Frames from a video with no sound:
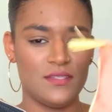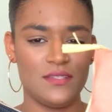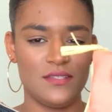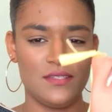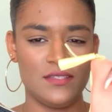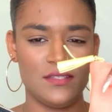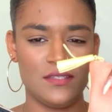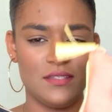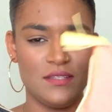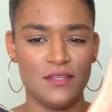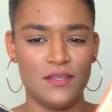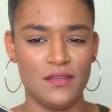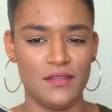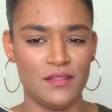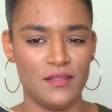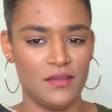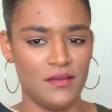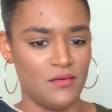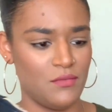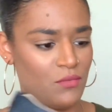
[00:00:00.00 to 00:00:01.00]
is
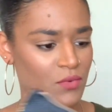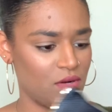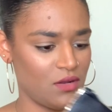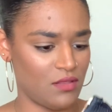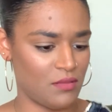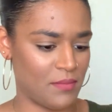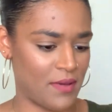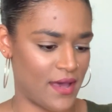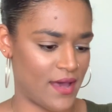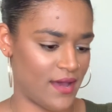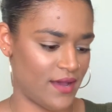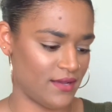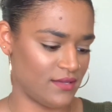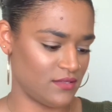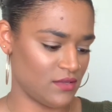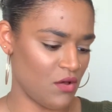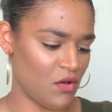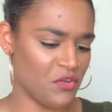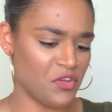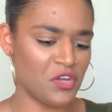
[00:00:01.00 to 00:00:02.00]
one of the
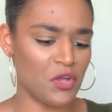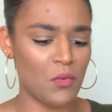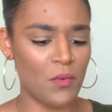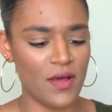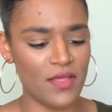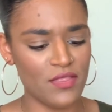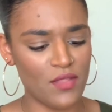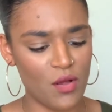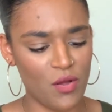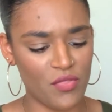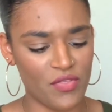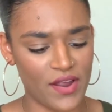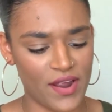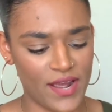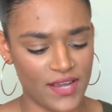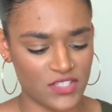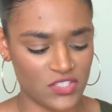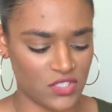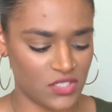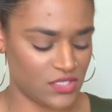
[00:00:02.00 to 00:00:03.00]
bags. Oh, you know what? No, they're
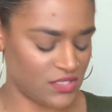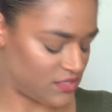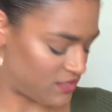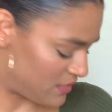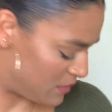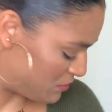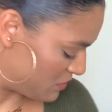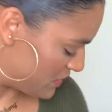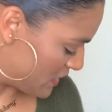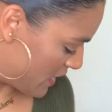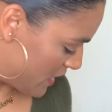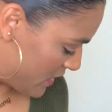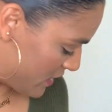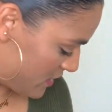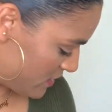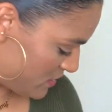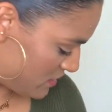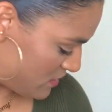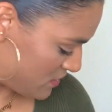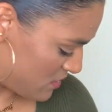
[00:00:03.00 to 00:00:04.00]
actually the same
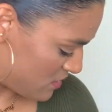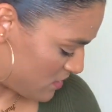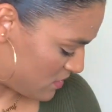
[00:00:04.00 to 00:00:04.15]
size.